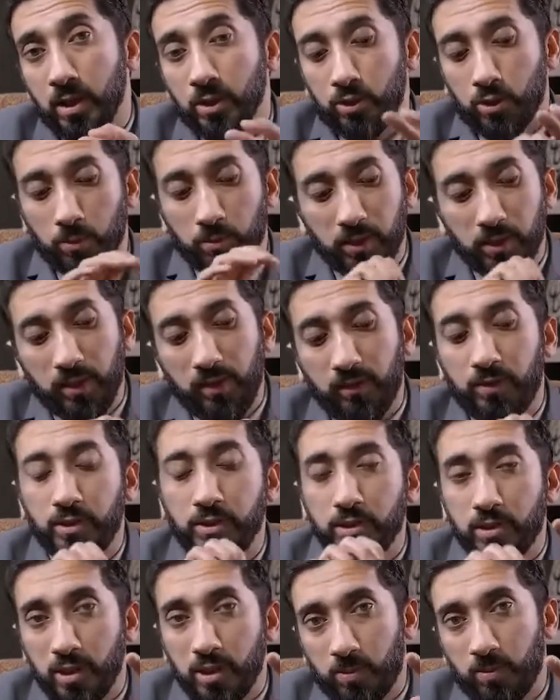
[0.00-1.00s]
So
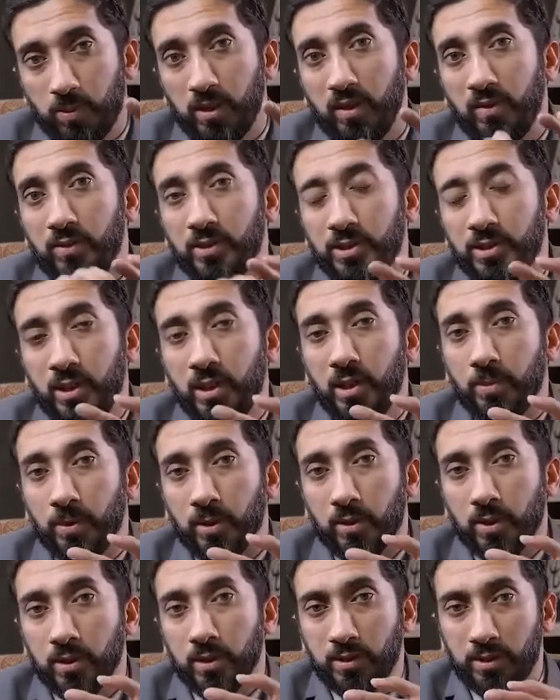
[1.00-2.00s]
believers, disbelievers, and
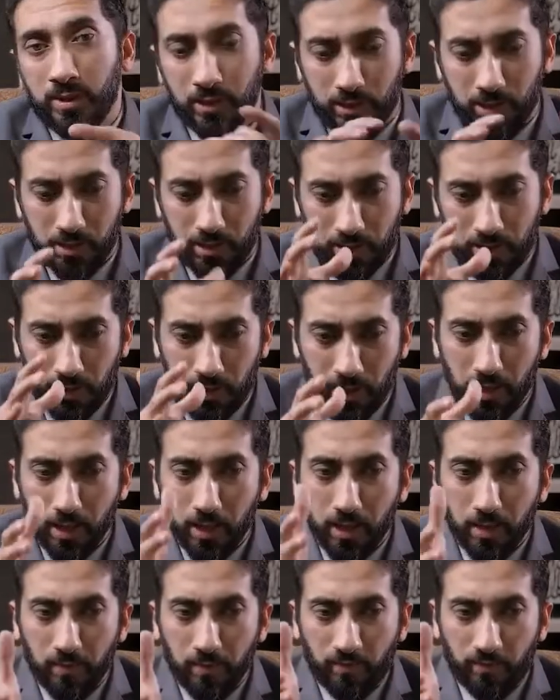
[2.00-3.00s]
hypocrites. This is the
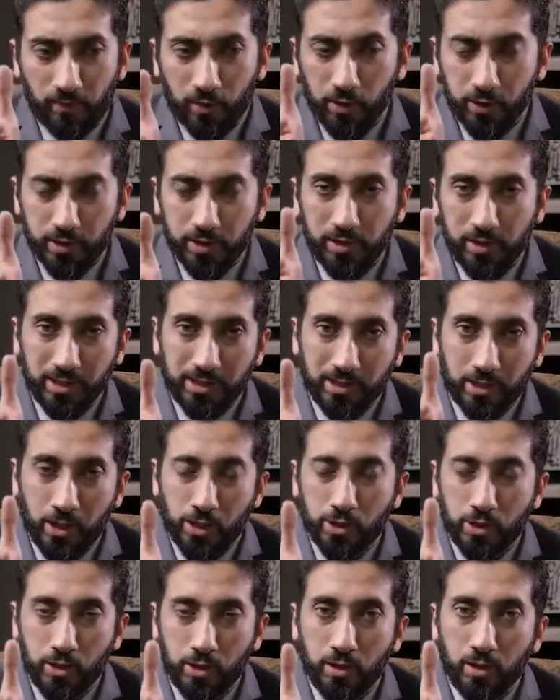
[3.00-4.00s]
first
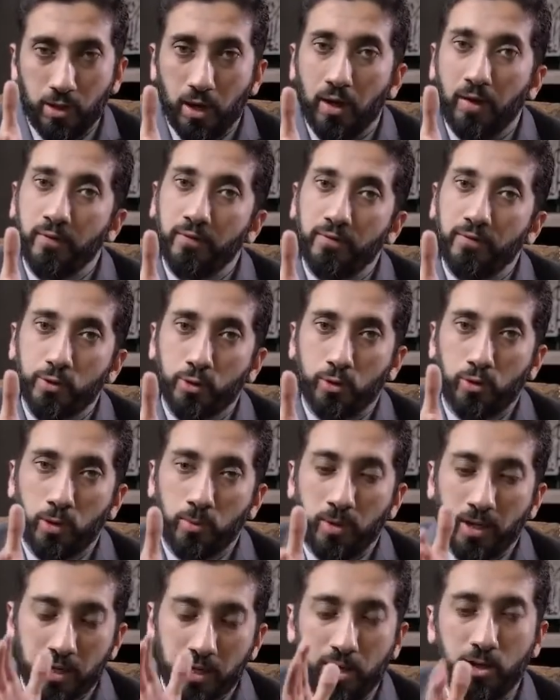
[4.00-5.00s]
discussion of Surah
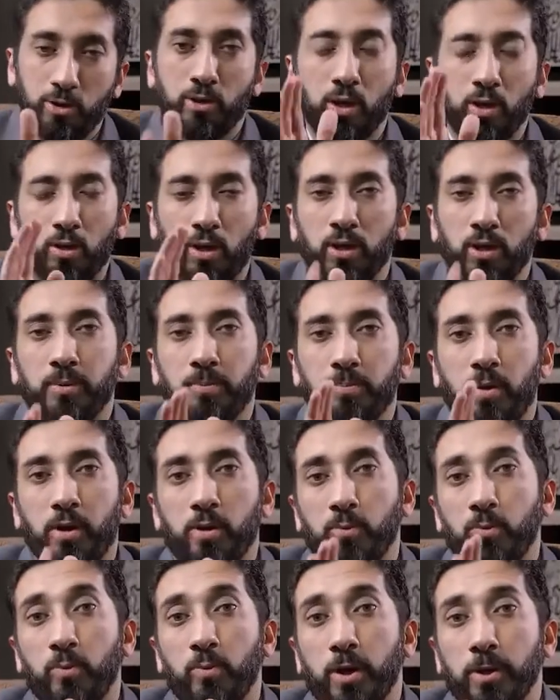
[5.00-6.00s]
Al-Baqarah. You can call it
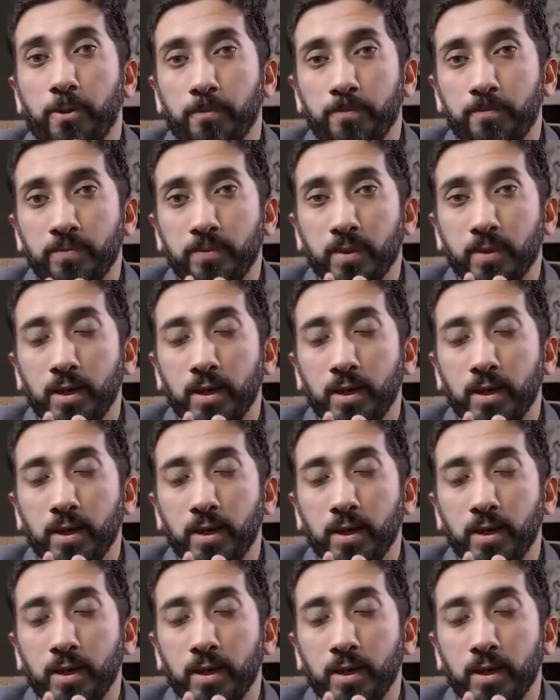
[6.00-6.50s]
part 1.